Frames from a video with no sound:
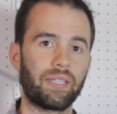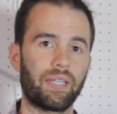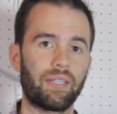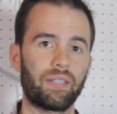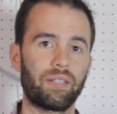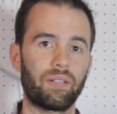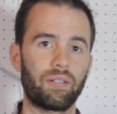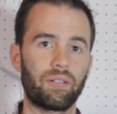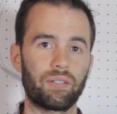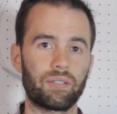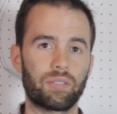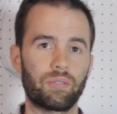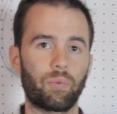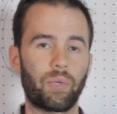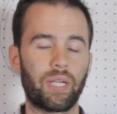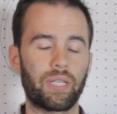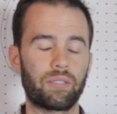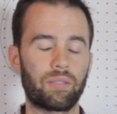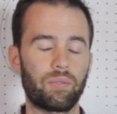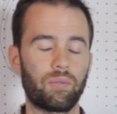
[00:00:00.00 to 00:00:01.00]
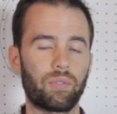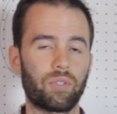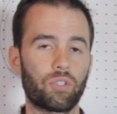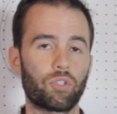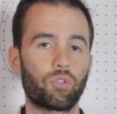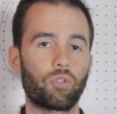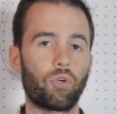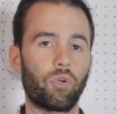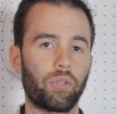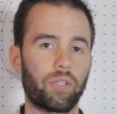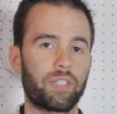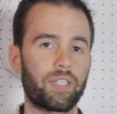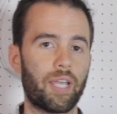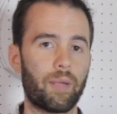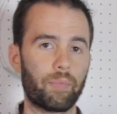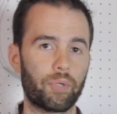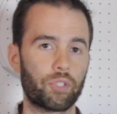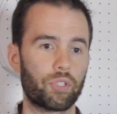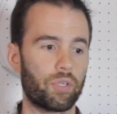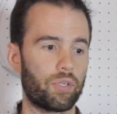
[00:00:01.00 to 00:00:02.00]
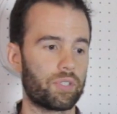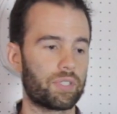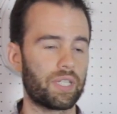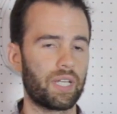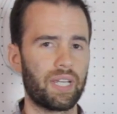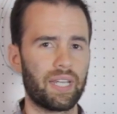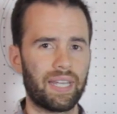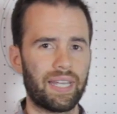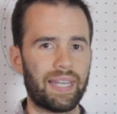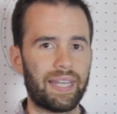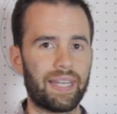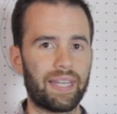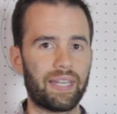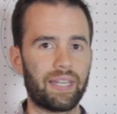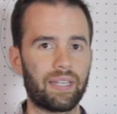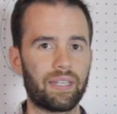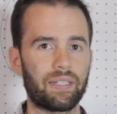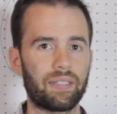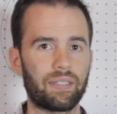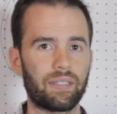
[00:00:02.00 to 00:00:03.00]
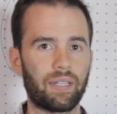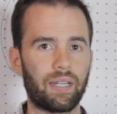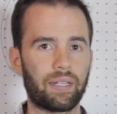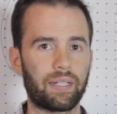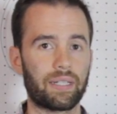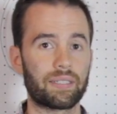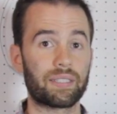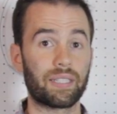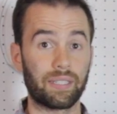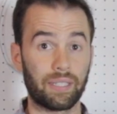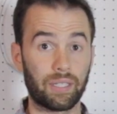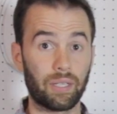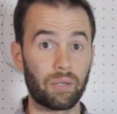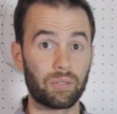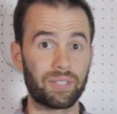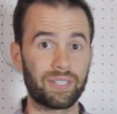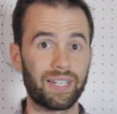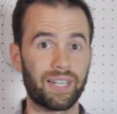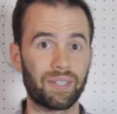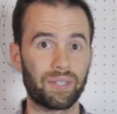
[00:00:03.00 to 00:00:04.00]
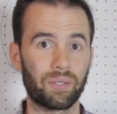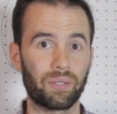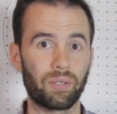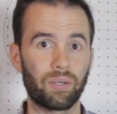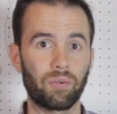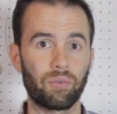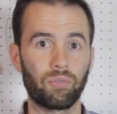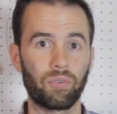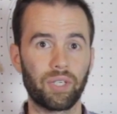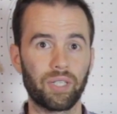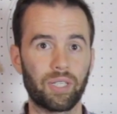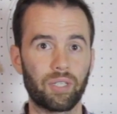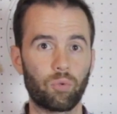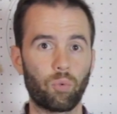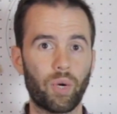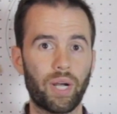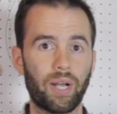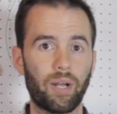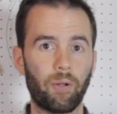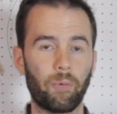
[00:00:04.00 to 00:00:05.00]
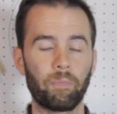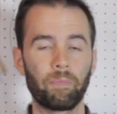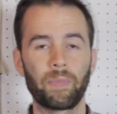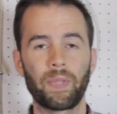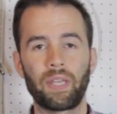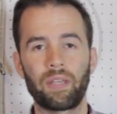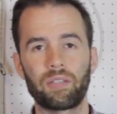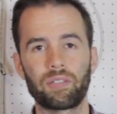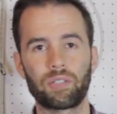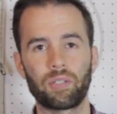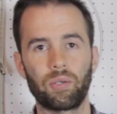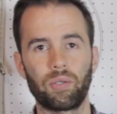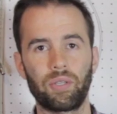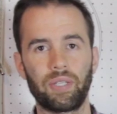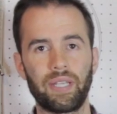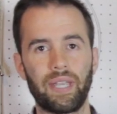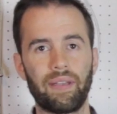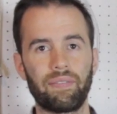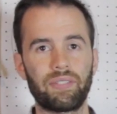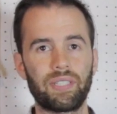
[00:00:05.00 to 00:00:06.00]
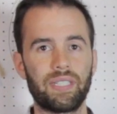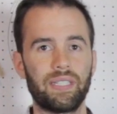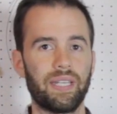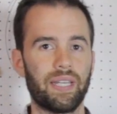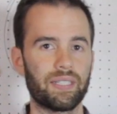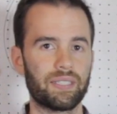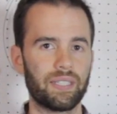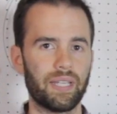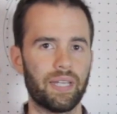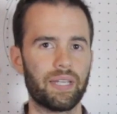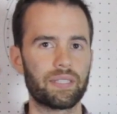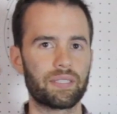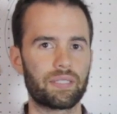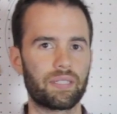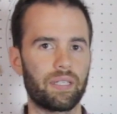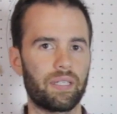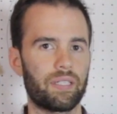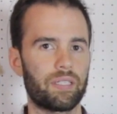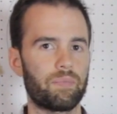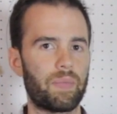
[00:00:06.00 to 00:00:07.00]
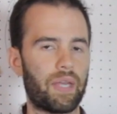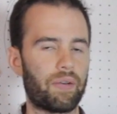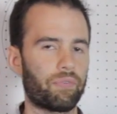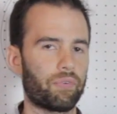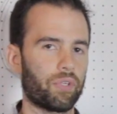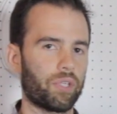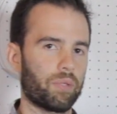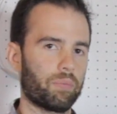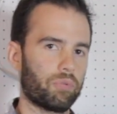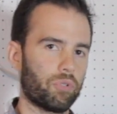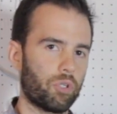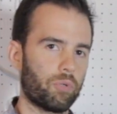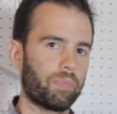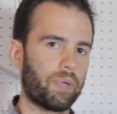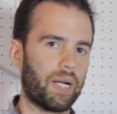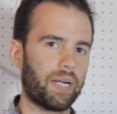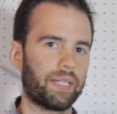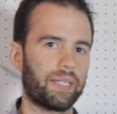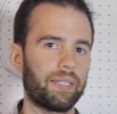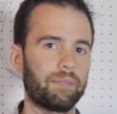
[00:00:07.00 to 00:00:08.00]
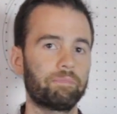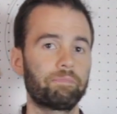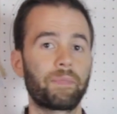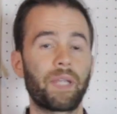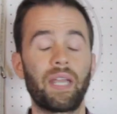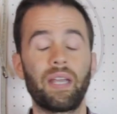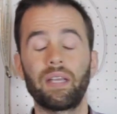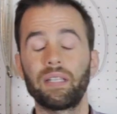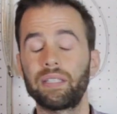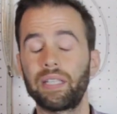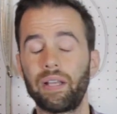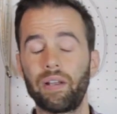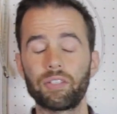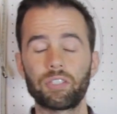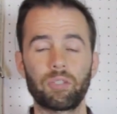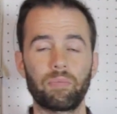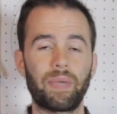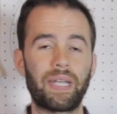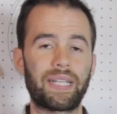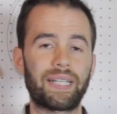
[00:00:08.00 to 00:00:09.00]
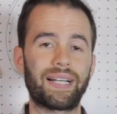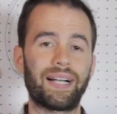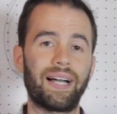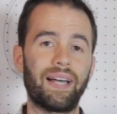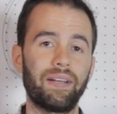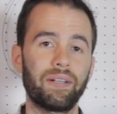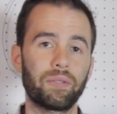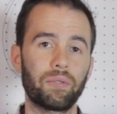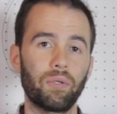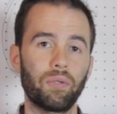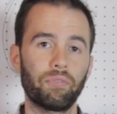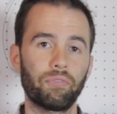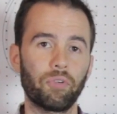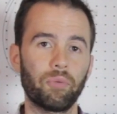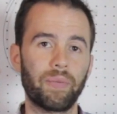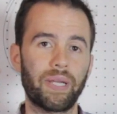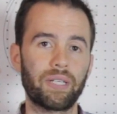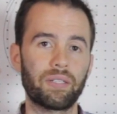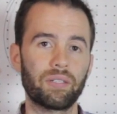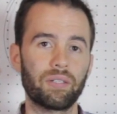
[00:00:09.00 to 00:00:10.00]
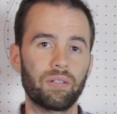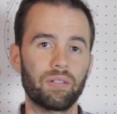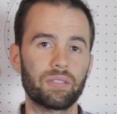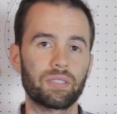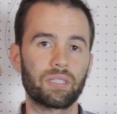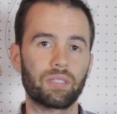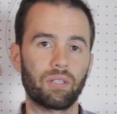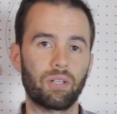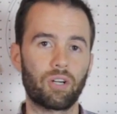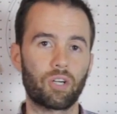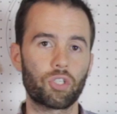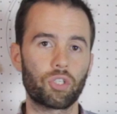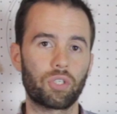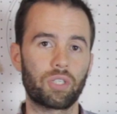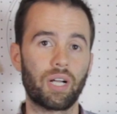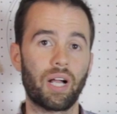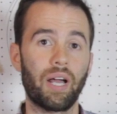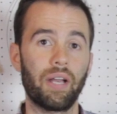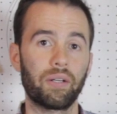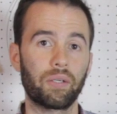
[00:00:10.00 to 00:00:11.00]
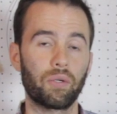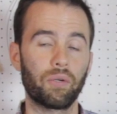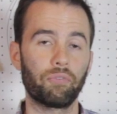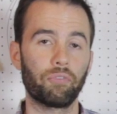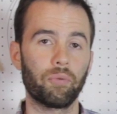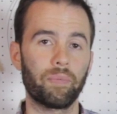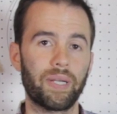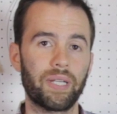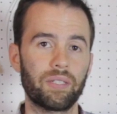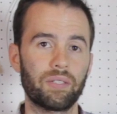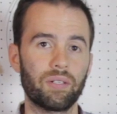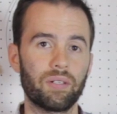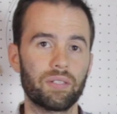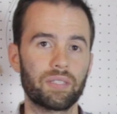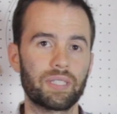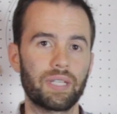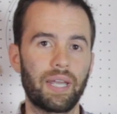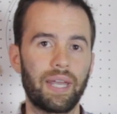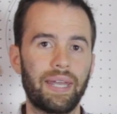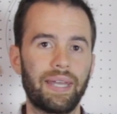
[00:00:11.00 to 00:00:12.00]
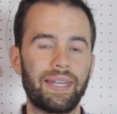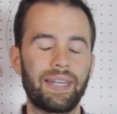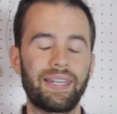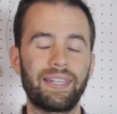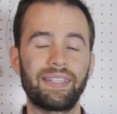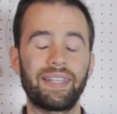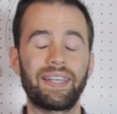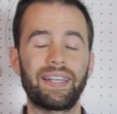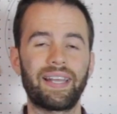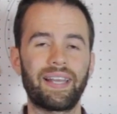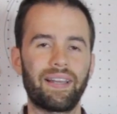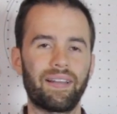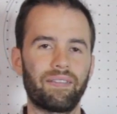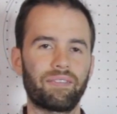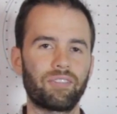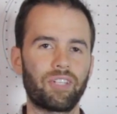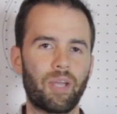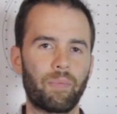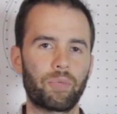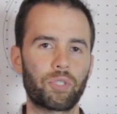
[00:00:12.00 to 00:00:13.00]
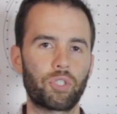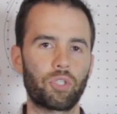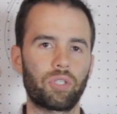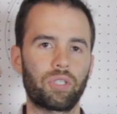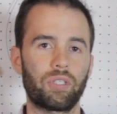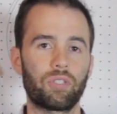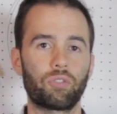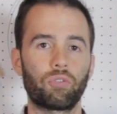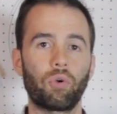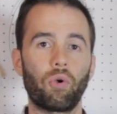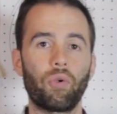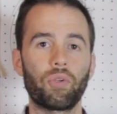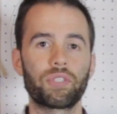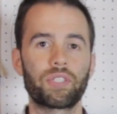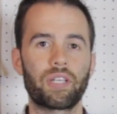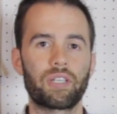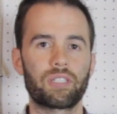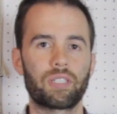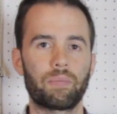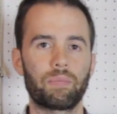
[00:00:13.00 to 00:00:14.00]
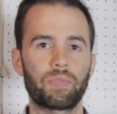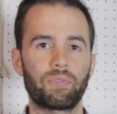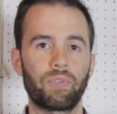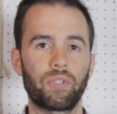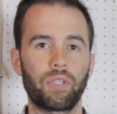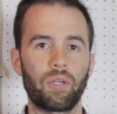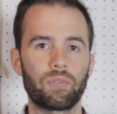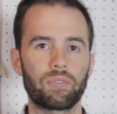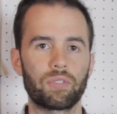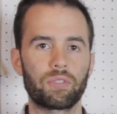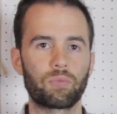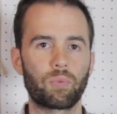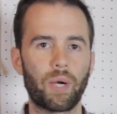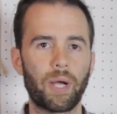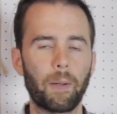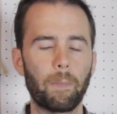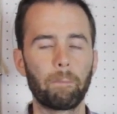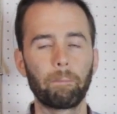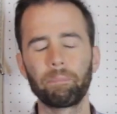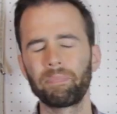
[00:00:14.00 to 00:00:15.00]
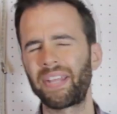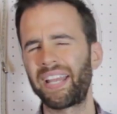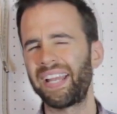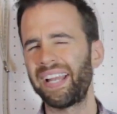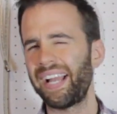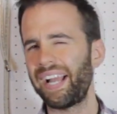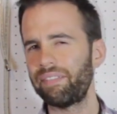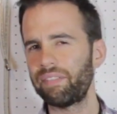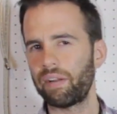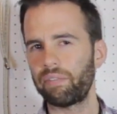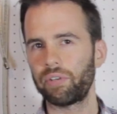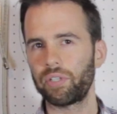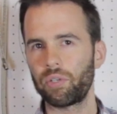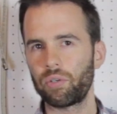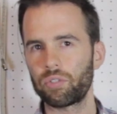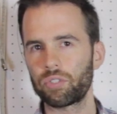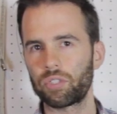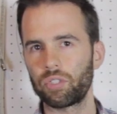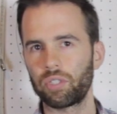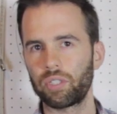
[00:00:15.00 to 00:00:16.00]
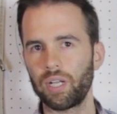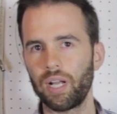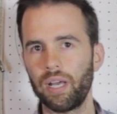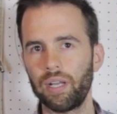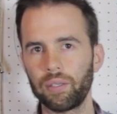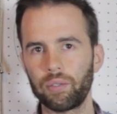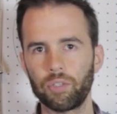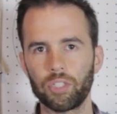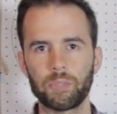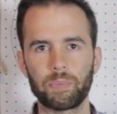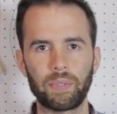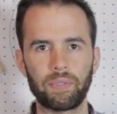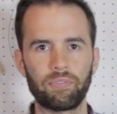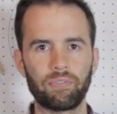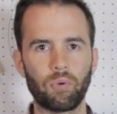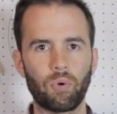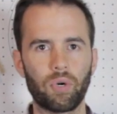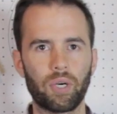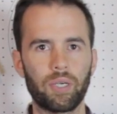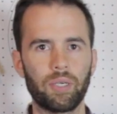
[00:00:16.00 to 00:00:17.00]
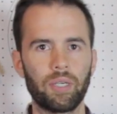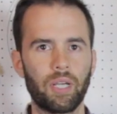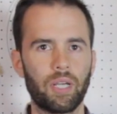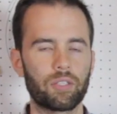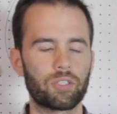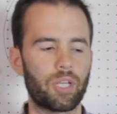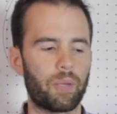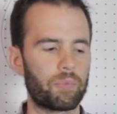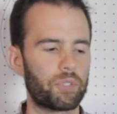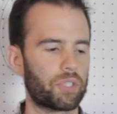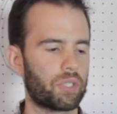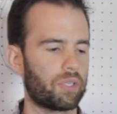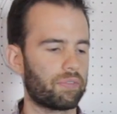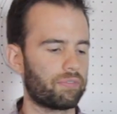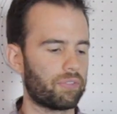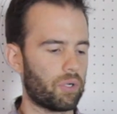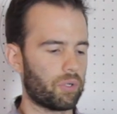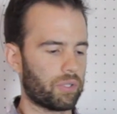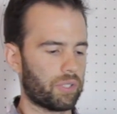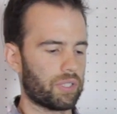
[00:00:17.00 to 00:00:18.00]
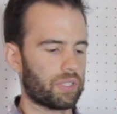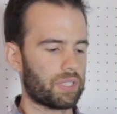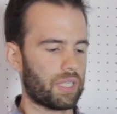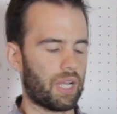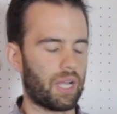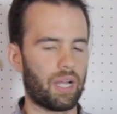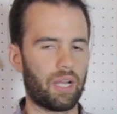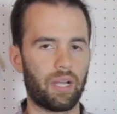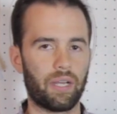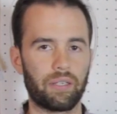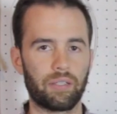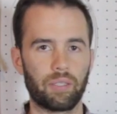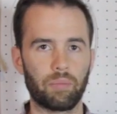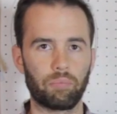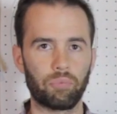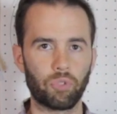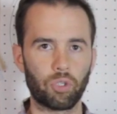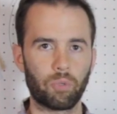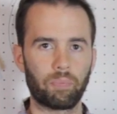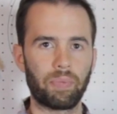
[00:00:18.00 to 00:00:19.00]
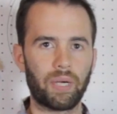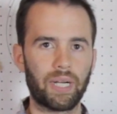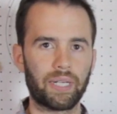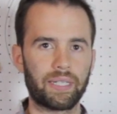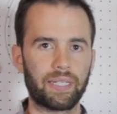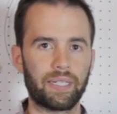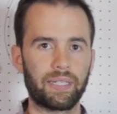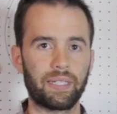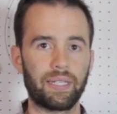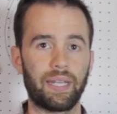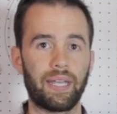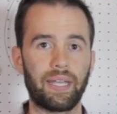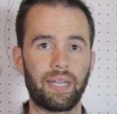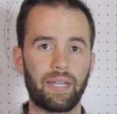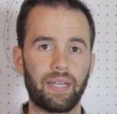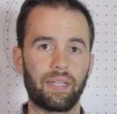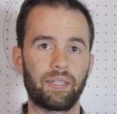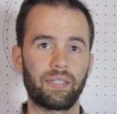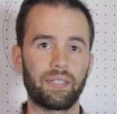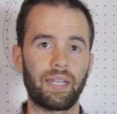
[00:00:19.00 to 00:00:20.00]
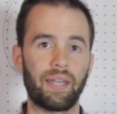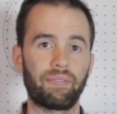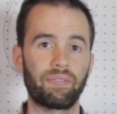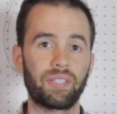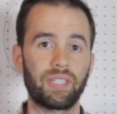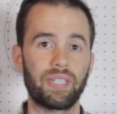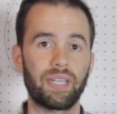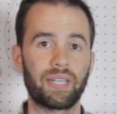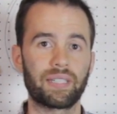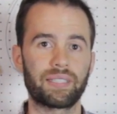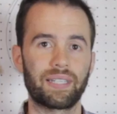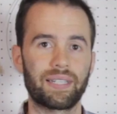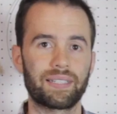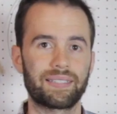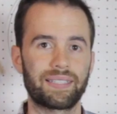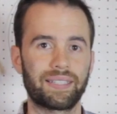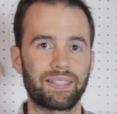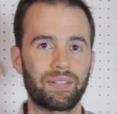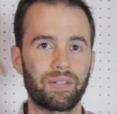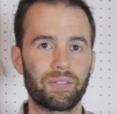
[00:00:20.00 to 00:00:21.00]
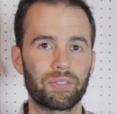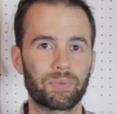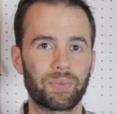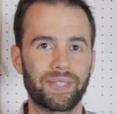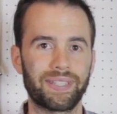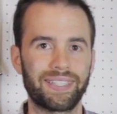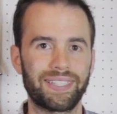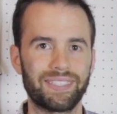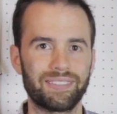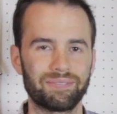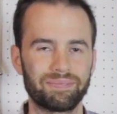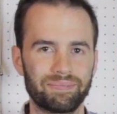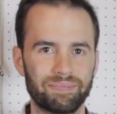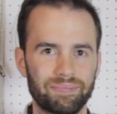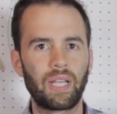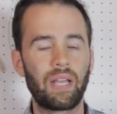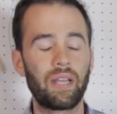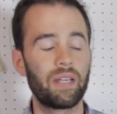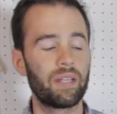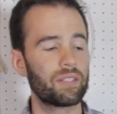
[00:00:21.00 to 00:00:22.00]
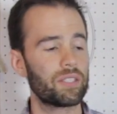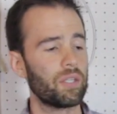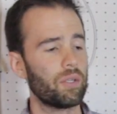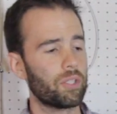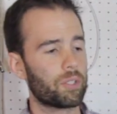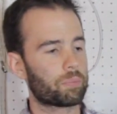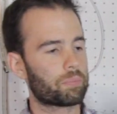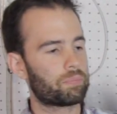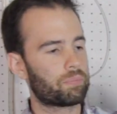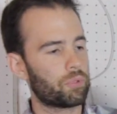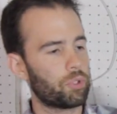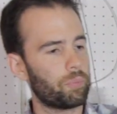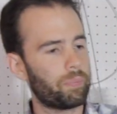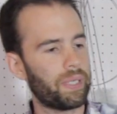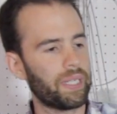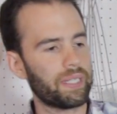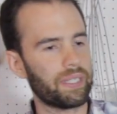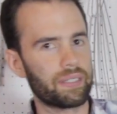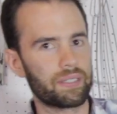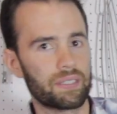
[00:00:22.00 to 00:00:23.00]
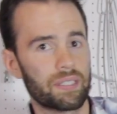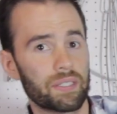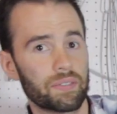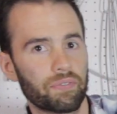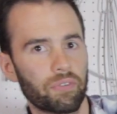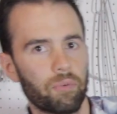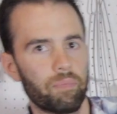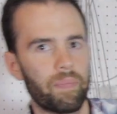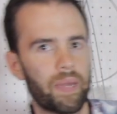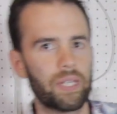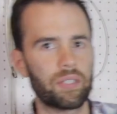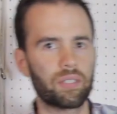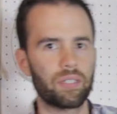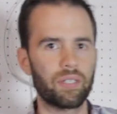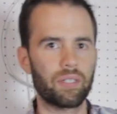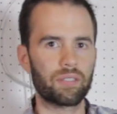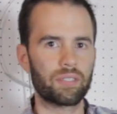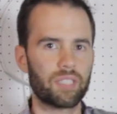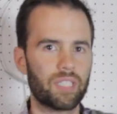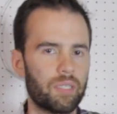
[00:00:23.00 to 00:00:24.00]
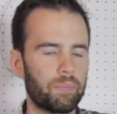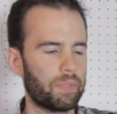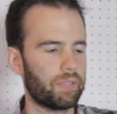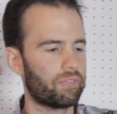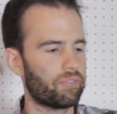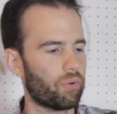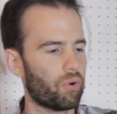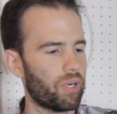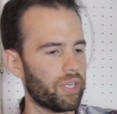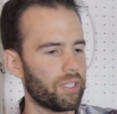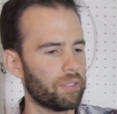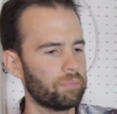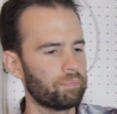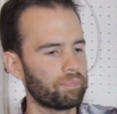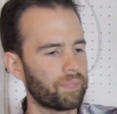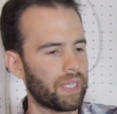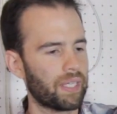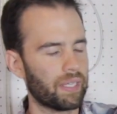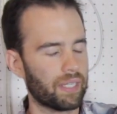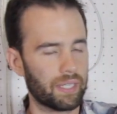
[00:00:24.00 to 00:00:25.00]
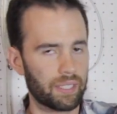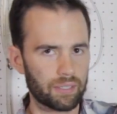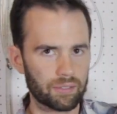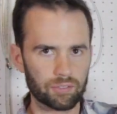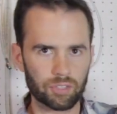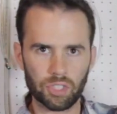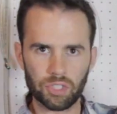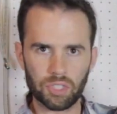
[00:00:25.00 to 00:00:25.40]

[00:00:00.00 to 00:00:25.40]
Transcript: and then there's the way to control the temperatures, and like I said, they go together really well. So the FTSs is made for the brew bucket. They also make conical fermenters, larger conical fermenters, and they have temperature control systems for those as well. I've never used their conicals before, so I'm just going to focus on the brew bucket and the FTSs that goes with it. So the brew bucket is this fermenter you see before you, and